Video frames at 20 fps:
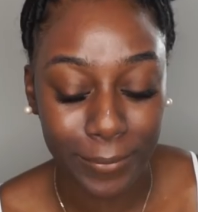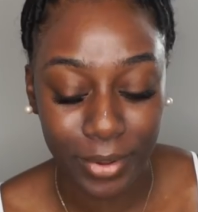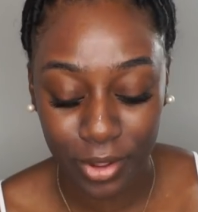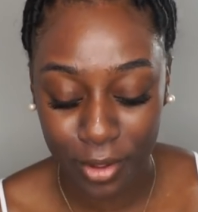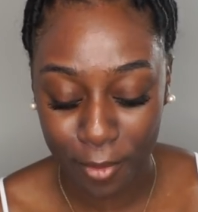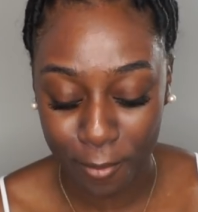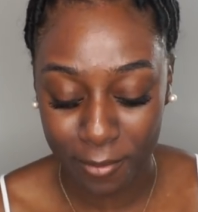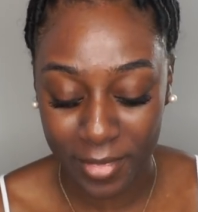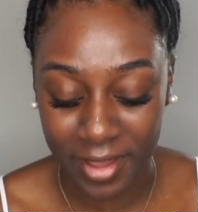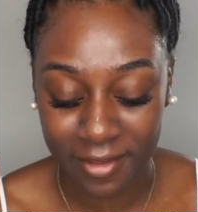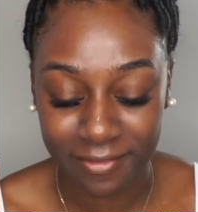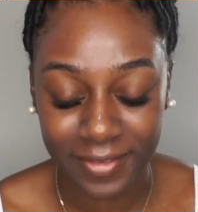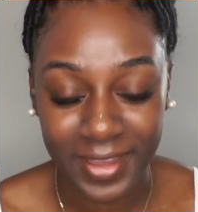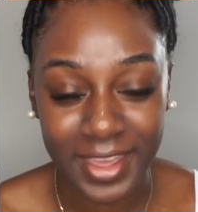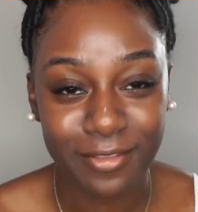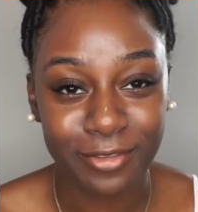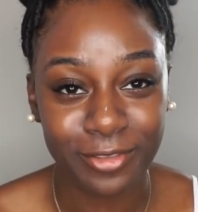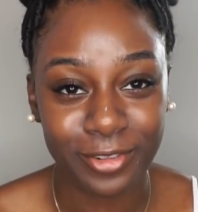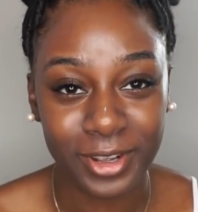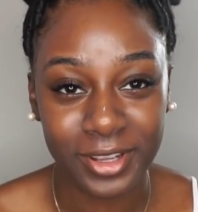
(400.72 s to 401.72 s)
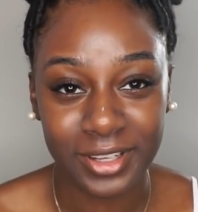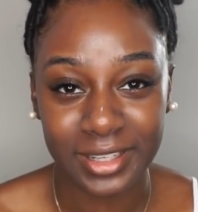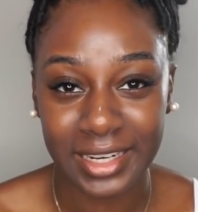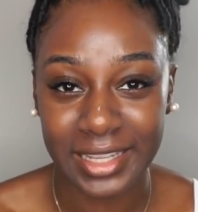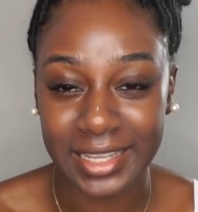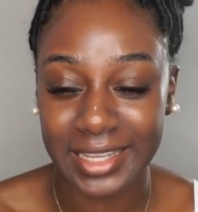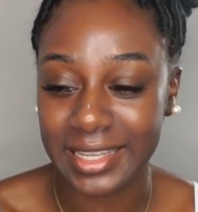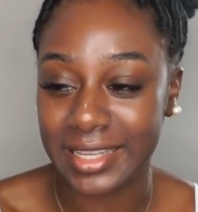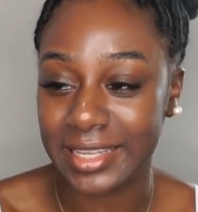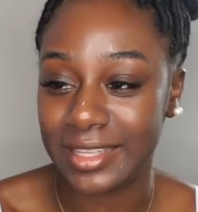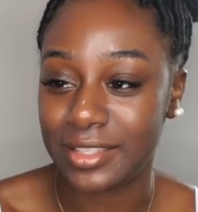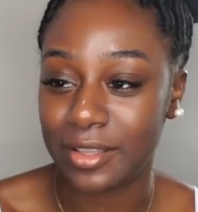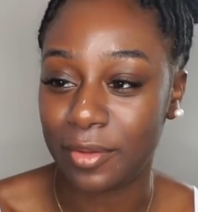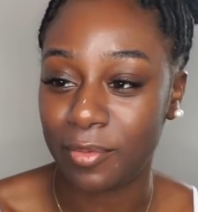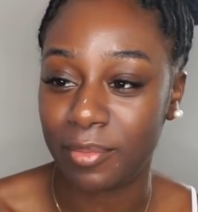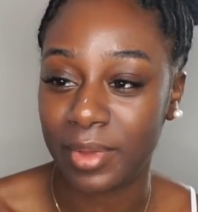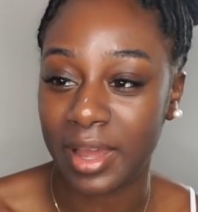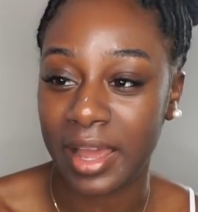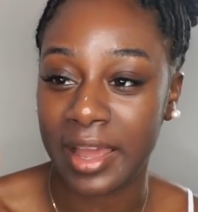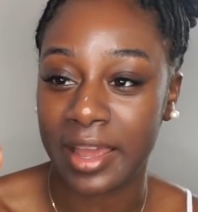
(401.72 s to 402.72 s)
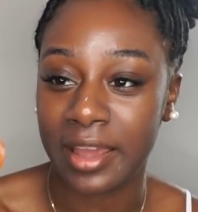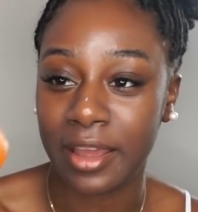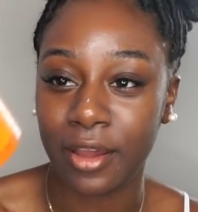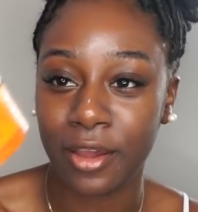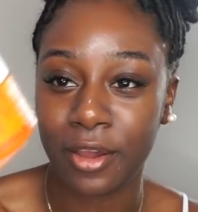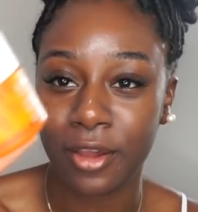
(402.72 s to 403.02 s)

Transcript: but my favorite is my